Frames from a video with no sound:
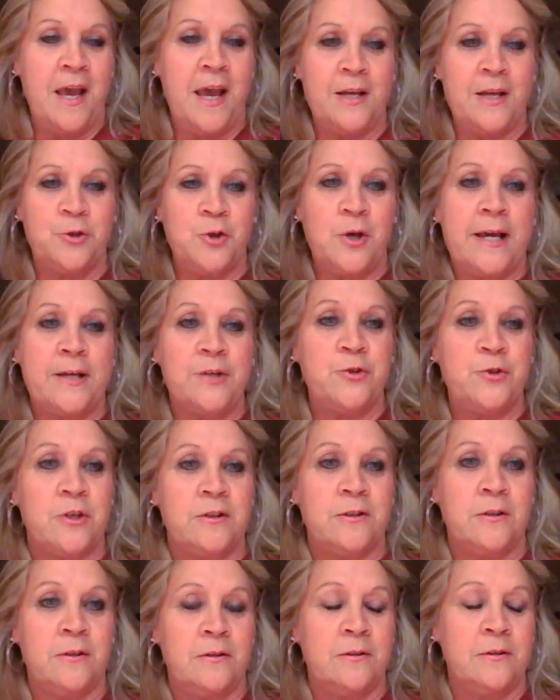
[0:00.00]

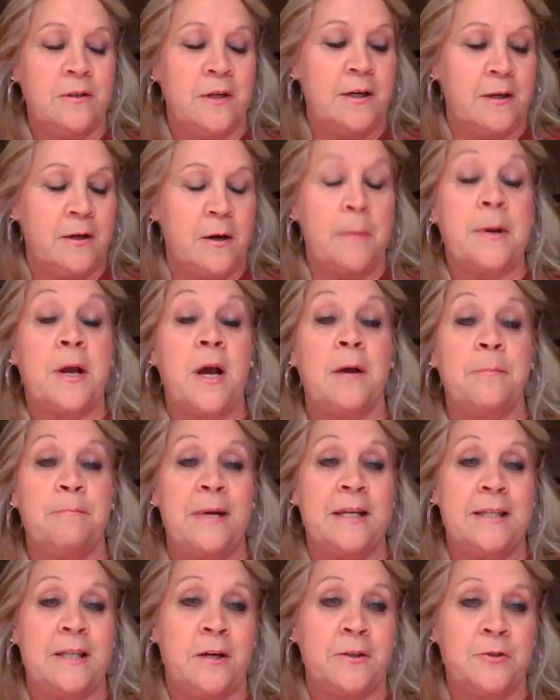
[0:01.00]
educational, uh, I've gotten
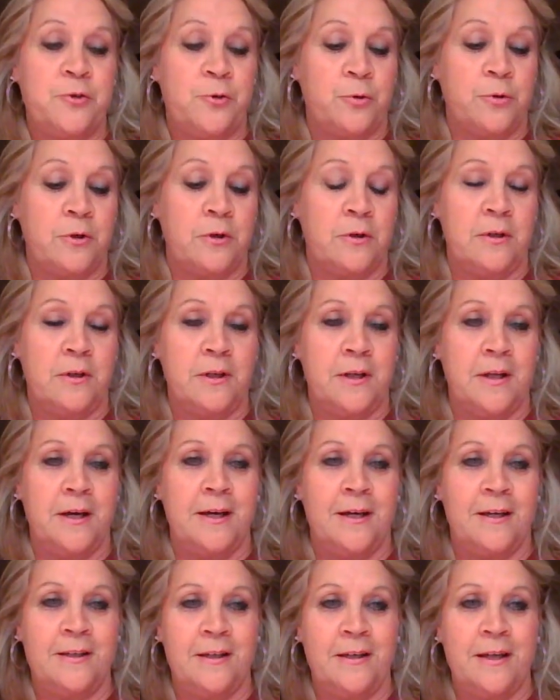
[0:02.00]
my doctoral
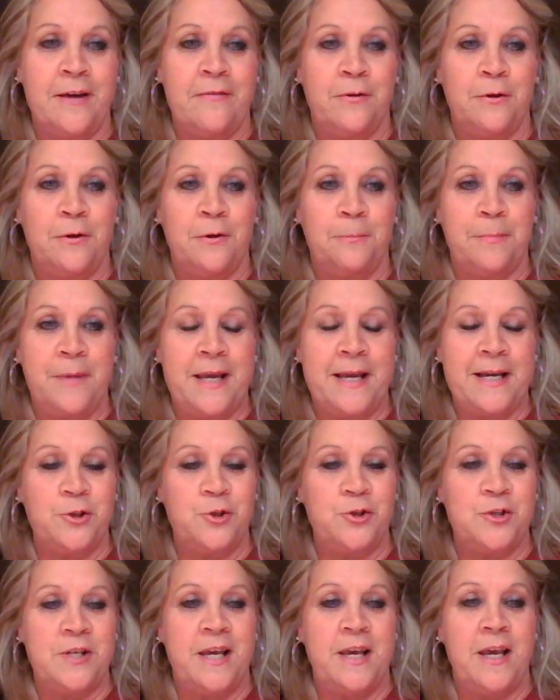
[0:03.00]
uh, level
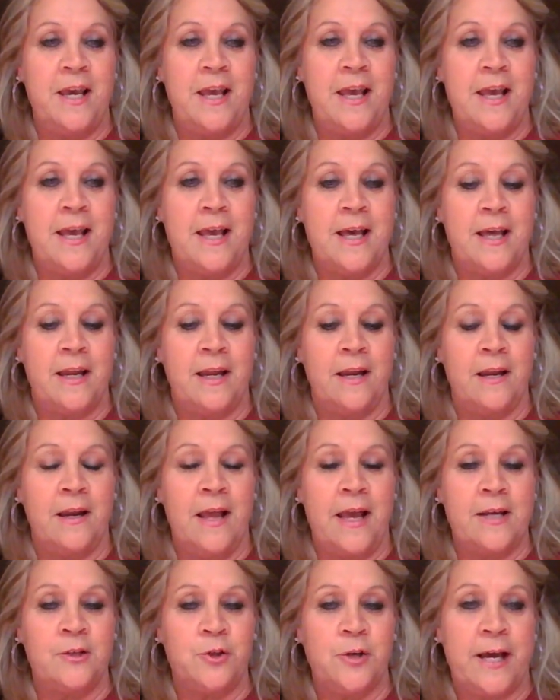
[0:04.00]
PhD in
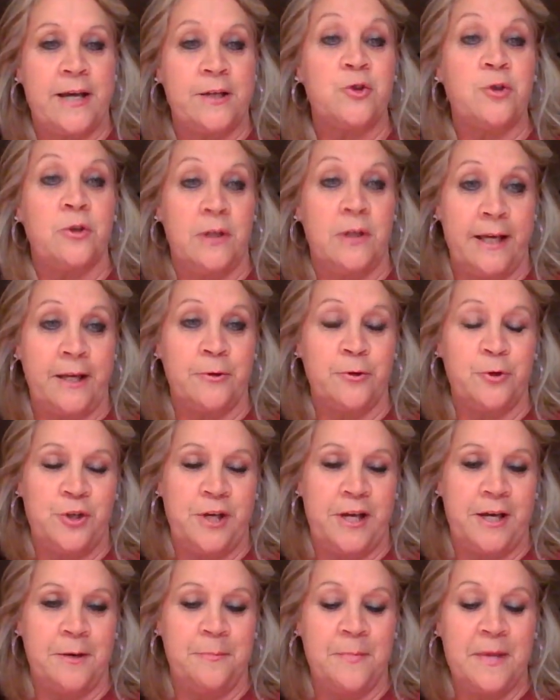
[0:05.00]
educational
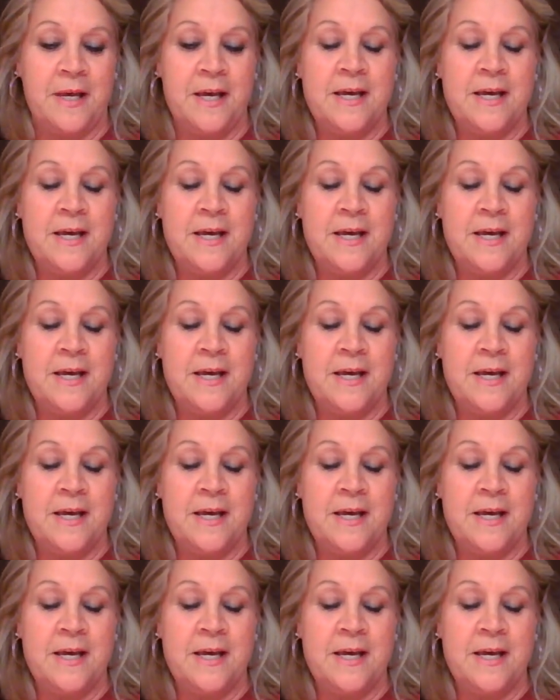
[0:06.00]
leadership.